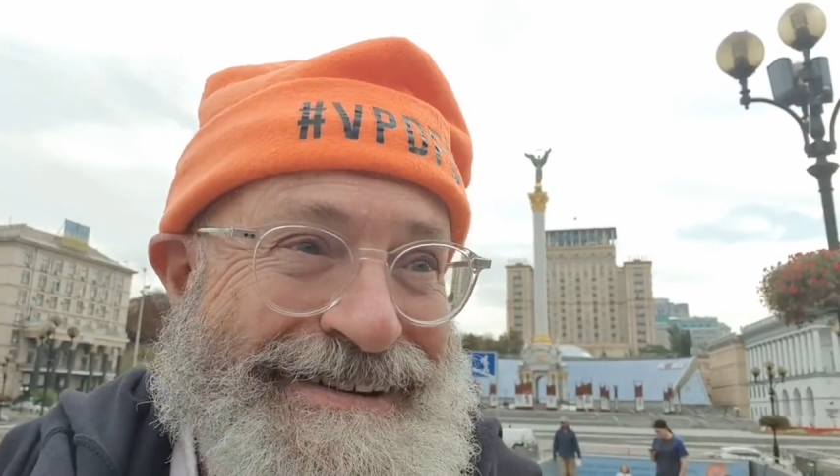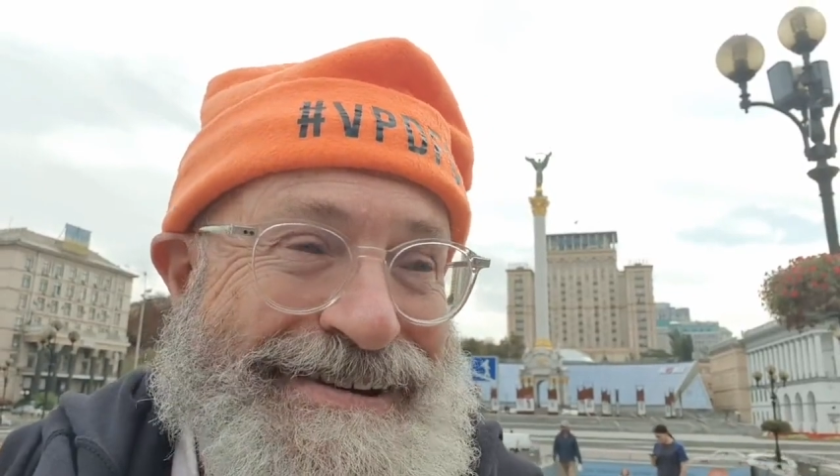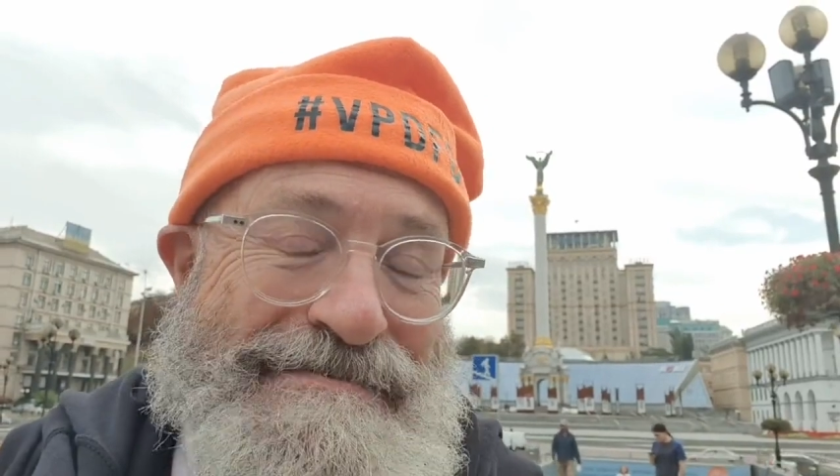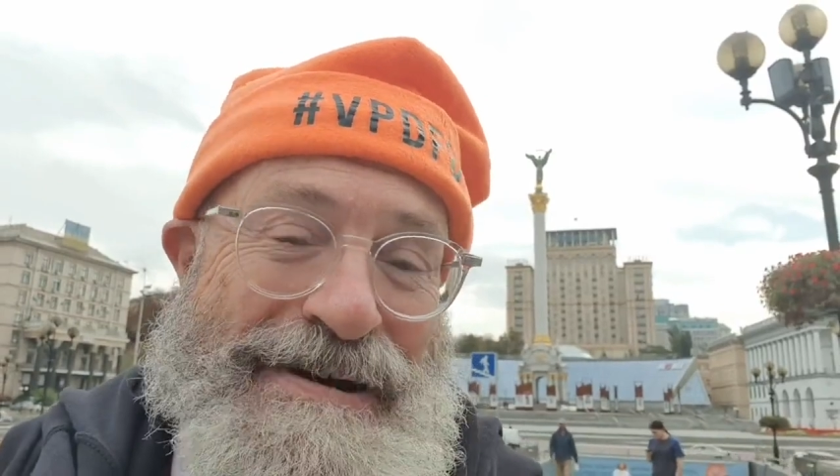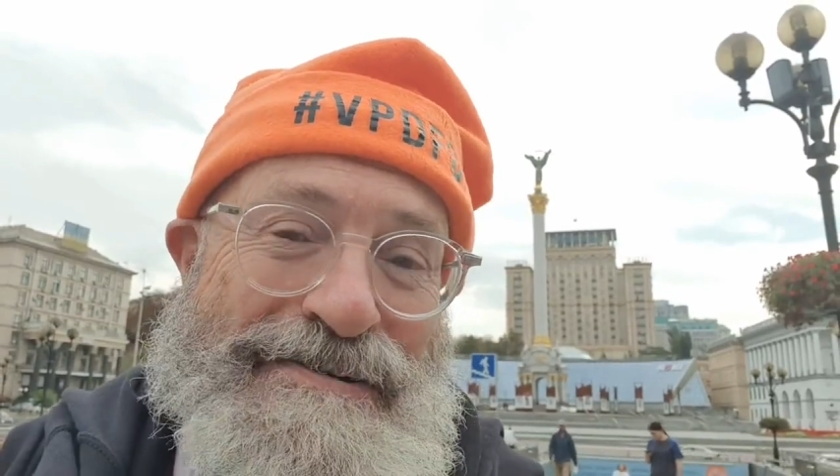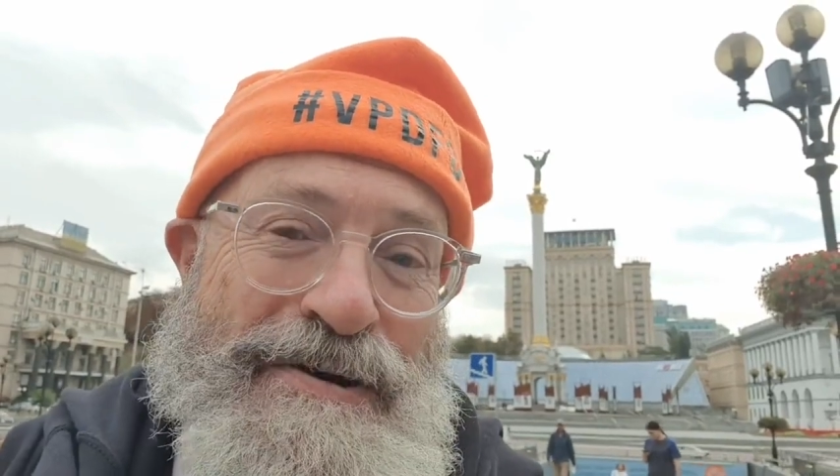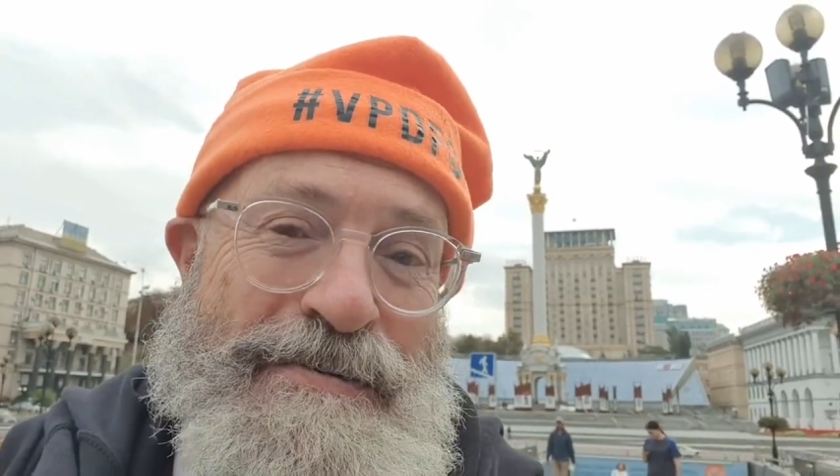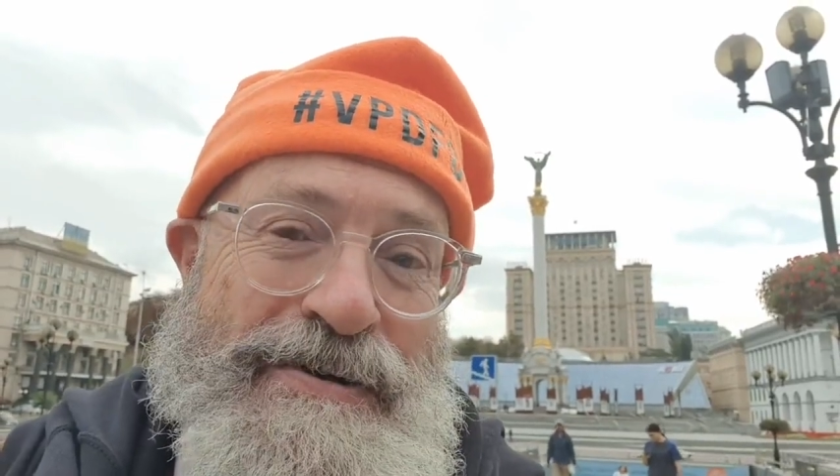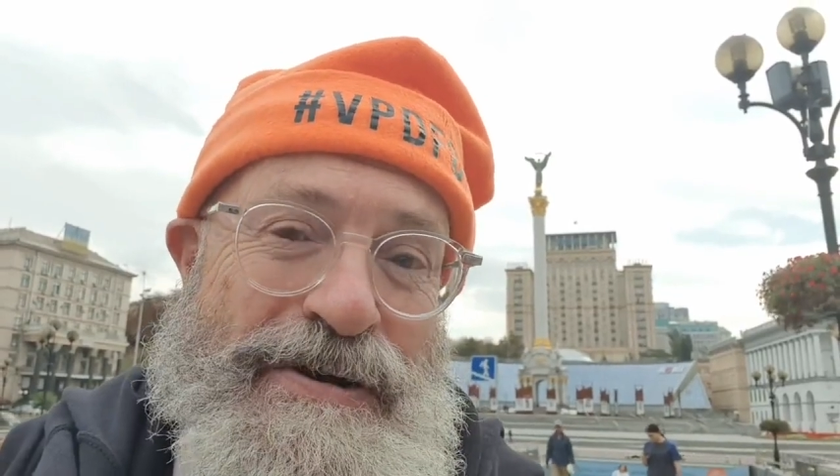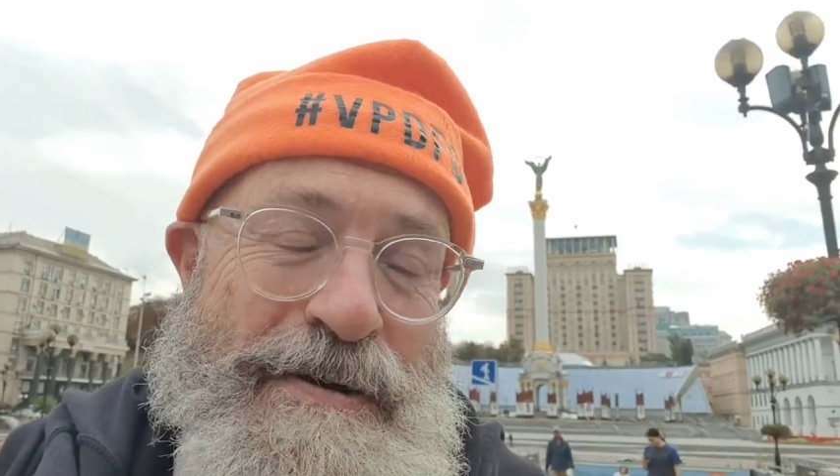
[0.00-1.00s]
there's something
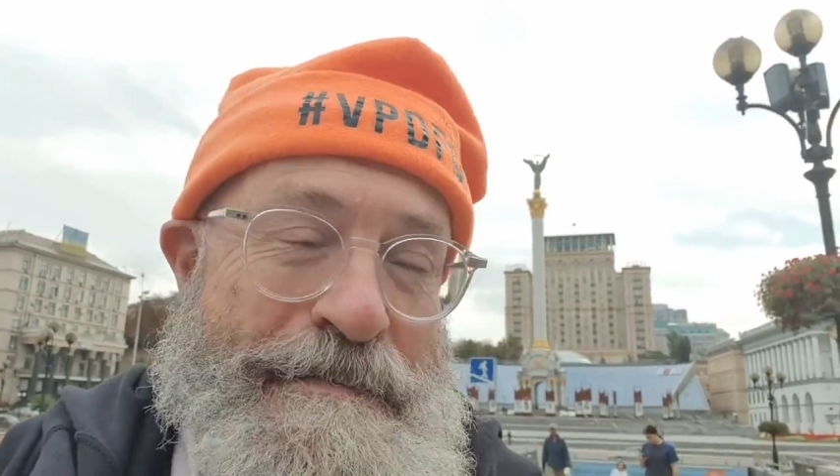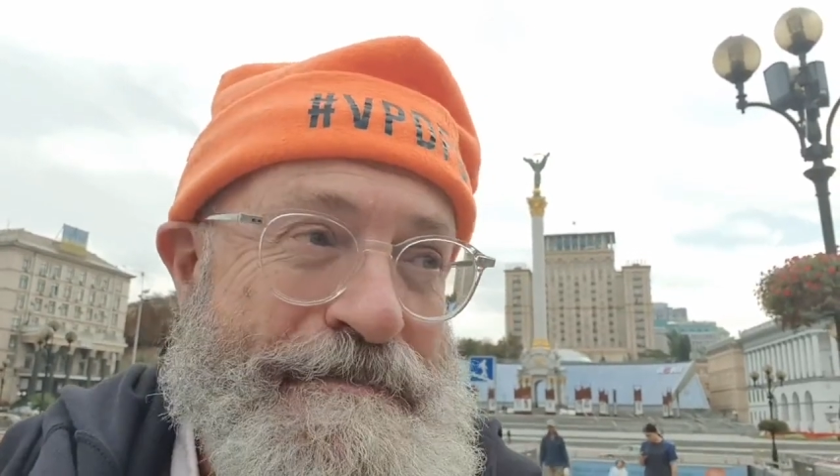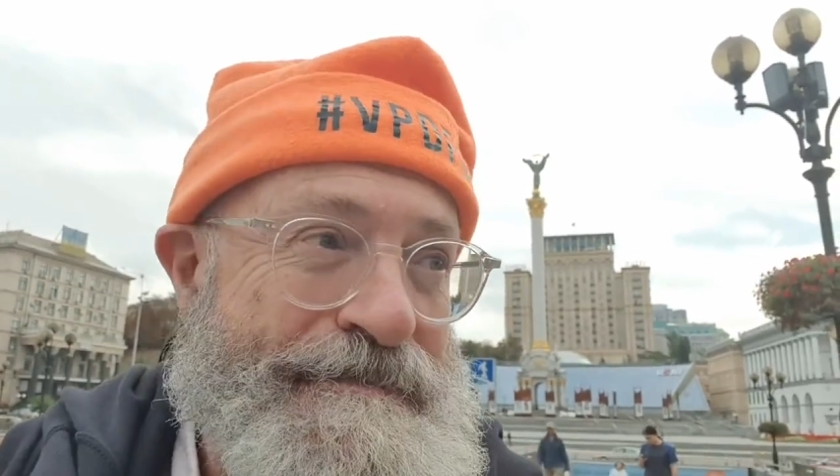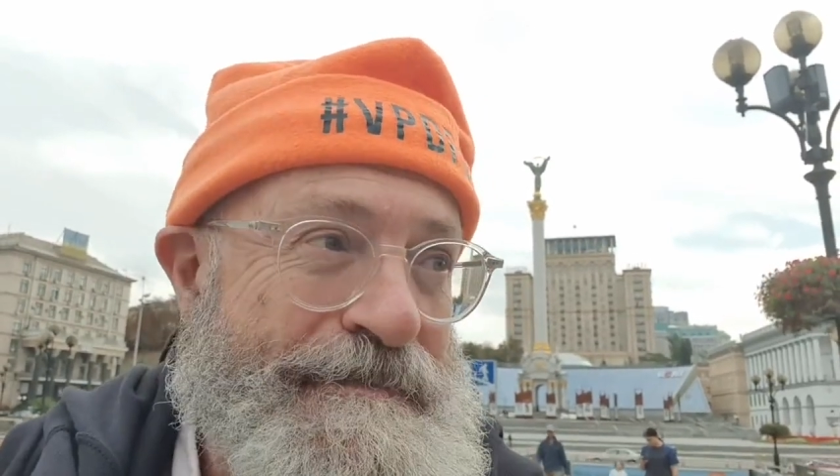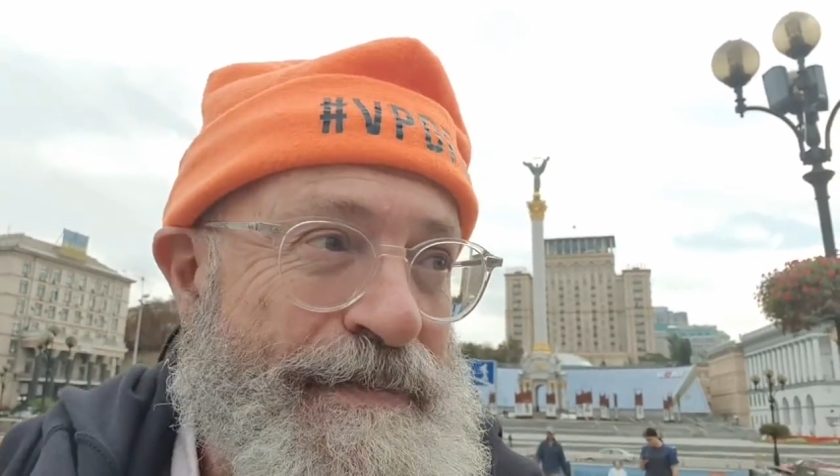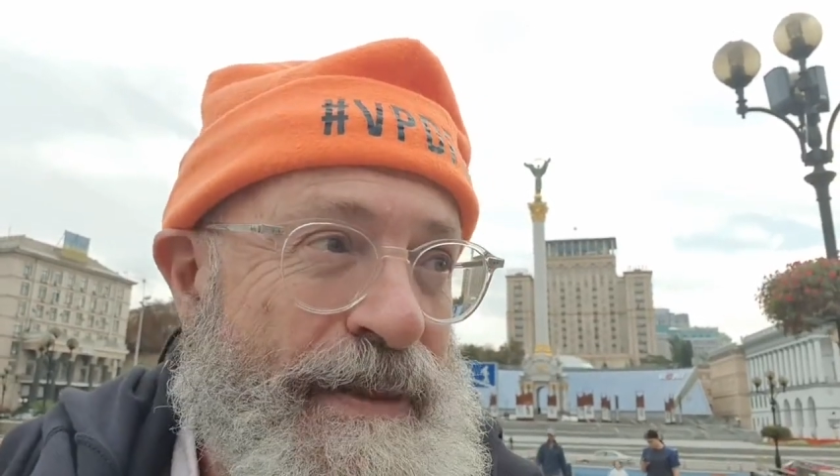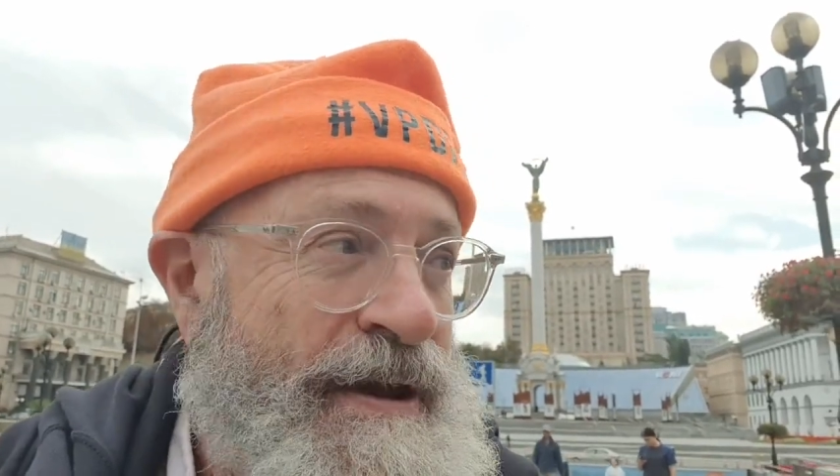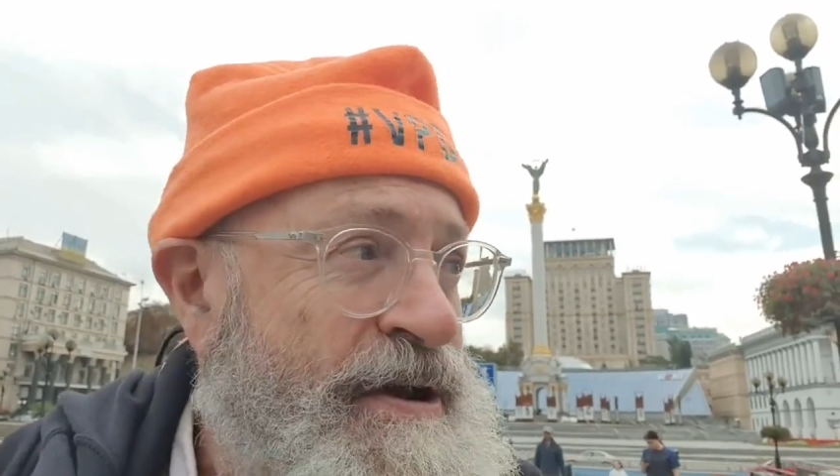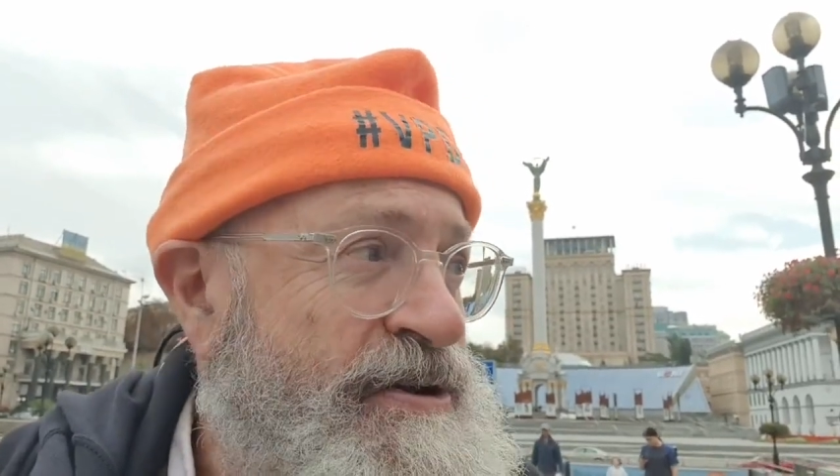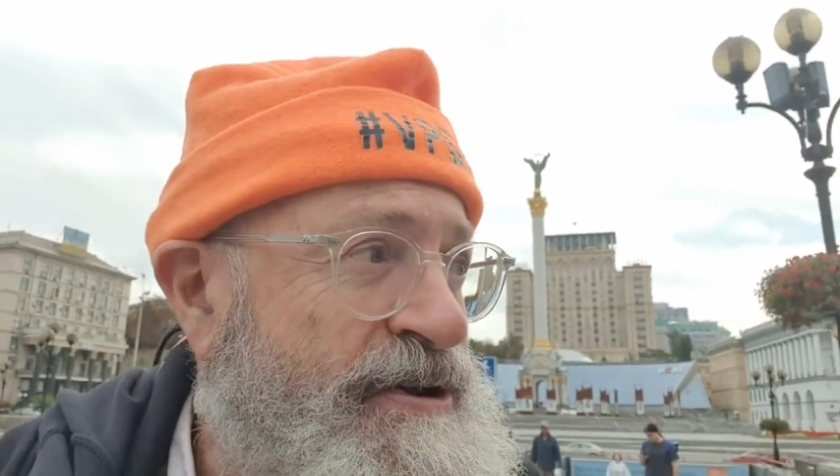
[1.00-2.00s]
wrong with you.